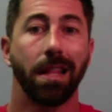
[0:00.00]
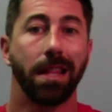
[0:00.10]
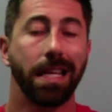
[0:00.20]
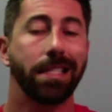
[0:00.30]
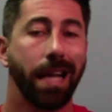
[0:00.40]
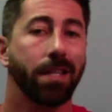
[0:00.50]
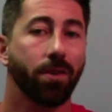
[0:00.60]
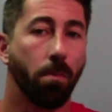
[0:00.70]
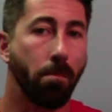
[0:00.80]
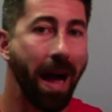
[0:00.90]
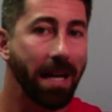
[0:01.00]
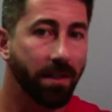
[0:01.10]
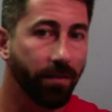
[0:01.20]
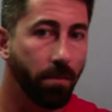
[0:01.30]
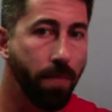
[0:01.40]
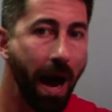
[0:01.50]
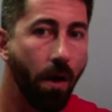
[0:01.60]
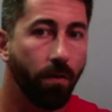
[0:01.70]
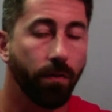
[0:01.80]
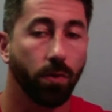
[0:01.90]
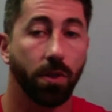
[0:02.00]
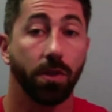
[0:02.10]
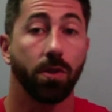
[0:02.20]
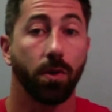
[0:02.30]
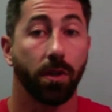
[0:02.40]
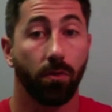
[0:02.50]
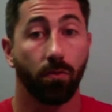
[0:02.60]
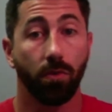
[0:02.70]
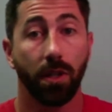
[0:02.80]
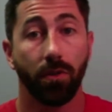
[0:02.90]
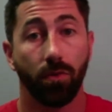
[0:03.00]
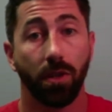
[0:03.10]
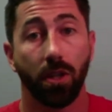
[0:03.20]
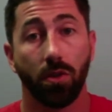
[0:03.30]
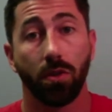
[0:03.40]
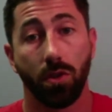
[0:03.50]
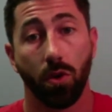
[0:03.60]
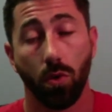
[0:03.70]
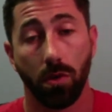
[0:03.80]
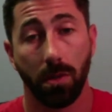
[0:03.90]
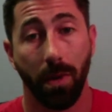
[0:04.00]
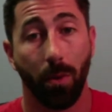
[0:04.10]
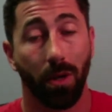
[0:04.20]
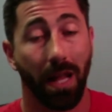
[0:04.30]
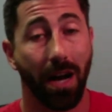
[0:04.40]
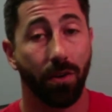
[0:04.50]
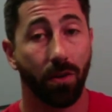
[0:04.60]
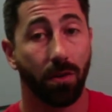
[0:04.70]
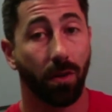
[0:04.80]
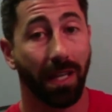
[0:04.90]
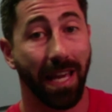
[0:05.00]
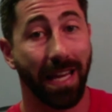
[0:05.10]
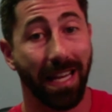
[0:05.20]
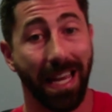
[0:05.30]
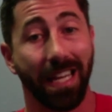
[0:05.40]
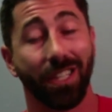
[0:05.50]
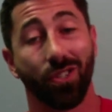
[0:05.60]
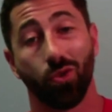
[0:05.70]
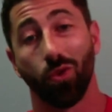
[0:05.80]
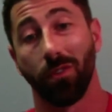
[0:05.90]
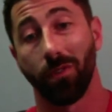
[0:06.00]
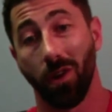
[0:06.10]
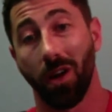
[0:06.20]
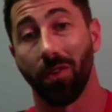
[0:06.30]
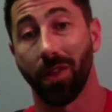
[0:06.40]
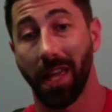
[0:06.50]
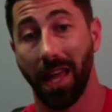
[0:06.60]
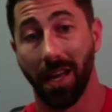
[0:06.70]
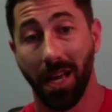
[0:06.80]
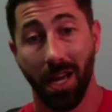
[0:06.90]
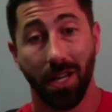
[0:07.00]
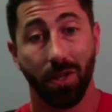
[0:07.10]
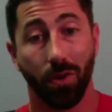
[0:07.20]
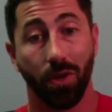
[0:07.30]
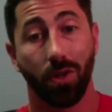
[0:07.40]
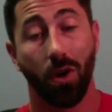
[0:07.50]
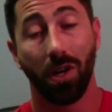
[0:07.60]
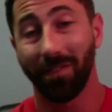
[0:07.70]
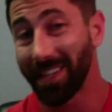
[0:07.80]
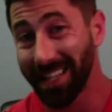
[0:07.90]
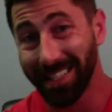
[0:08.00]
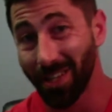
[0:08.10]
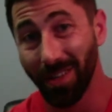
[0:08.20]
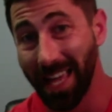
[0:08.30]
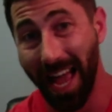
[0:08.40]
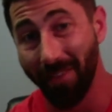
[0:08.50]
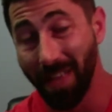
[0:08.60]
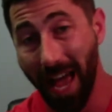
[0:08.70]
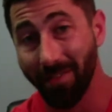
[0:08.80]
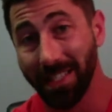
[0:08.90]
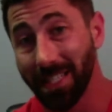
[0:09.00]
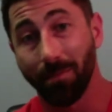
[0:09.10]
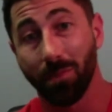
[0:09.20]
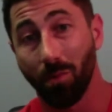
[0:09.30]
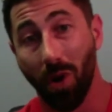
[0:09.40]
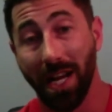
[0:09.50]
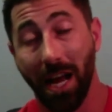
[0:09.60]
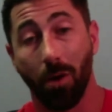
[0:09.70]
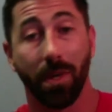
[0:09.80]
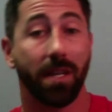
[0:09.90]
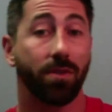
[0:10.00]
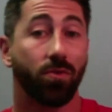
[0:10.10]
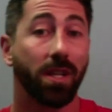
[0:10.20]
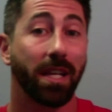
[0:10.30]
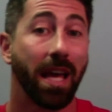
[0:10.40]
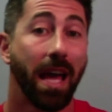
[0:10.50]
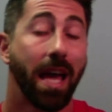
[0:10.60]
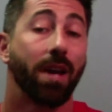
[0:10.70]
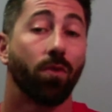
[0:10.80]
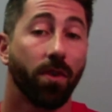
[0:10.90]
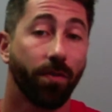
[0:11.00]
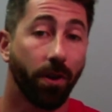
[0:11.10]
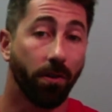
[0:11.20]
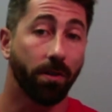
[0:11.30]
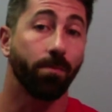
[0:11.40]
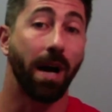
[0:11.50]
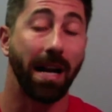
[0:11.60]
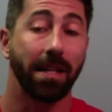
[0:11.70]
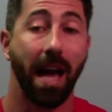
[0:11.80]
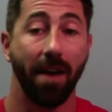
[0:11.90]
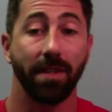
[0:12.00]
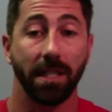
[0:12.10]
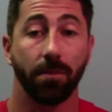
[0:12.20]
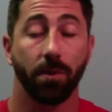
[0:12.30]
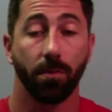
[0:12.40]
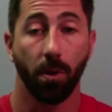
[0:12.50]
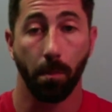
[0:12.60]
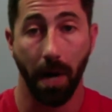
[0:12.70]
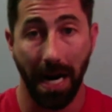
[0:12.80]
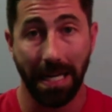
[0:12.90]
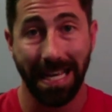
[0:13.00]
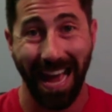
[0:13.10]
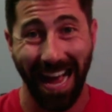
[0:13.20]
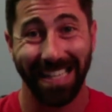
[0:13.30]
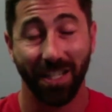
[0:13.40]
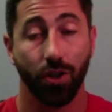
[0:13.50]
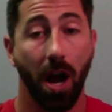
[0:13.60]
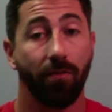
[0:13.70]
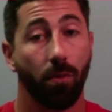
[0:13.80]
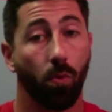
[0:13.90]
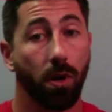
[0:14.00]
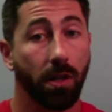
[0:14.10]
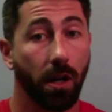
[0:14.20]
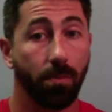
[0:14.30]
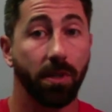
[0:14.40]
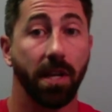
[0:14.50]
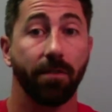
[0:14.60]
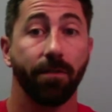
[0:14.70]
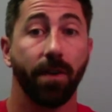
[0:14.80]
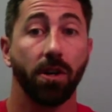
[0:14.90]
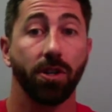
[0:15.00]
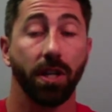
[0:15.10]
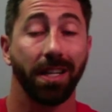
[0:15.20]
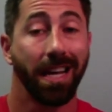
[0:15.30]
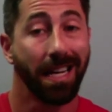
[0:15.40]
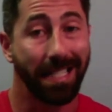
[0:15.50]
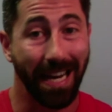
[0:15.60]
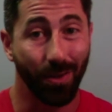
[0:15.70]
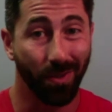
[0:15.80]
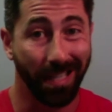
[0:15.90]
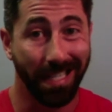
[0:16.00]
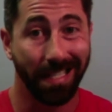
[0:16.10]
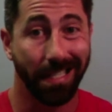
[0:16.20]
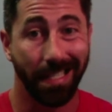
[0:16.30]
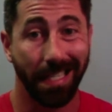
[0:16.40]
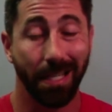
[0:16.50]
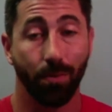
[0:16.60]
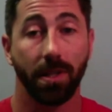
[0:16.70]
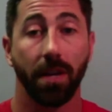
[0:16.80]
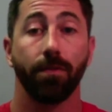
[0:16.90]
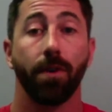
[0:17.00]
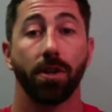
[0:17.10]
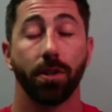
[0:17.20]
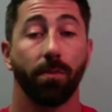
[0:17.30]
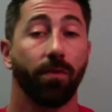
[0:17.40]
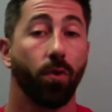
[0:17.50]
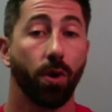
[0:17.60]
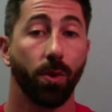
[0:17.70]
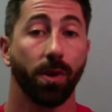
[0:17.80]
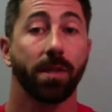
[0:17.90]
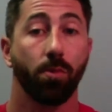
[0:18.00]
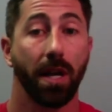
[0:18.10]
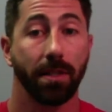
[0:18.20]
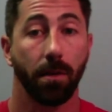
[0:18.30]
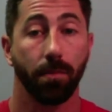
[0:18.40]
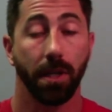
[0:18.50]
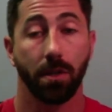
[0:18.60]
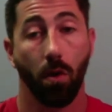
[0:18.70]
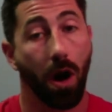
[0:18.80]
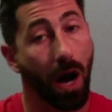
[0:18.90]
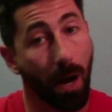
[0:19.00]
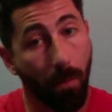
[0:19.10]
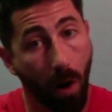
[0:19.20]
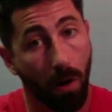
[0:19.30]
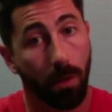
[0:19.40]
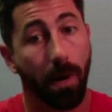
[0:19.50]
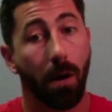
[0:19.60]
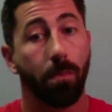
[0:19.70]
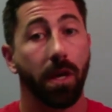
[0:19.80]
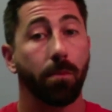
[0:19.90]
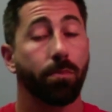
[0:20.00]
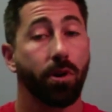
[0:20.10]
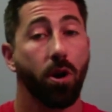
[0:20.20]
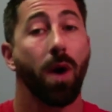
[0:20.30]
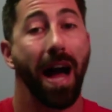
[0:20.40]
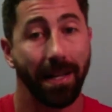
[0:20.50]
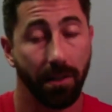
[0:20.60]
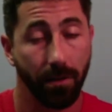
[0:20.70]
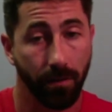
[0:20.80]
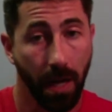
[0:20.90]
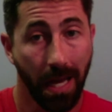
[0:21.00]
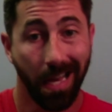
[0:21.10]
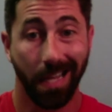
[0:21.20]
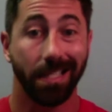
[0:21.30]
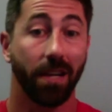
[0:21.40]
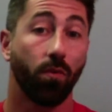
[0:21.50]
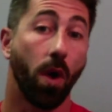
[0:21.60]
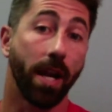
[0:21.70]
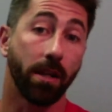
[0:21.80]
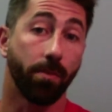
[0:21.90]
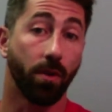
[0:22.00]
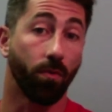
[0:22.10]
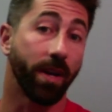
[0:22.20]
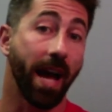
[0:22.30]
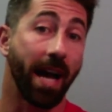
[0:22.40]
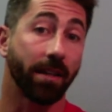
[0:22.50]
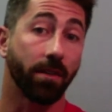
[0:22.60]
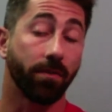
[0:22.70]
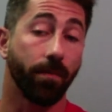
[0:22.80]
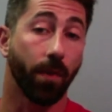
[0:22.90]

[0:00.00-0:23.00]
these tests are massively powerful to do, and they're really, really good tools to be able to allow you to get in control of your health again. So you don't even necessarily have to have a symptom right now because really, in order for your body to have a symptom, your body has to drop from 100% function down to at least 60% function before you express something. So I'm all about being proactive instead of waiting to be reactive.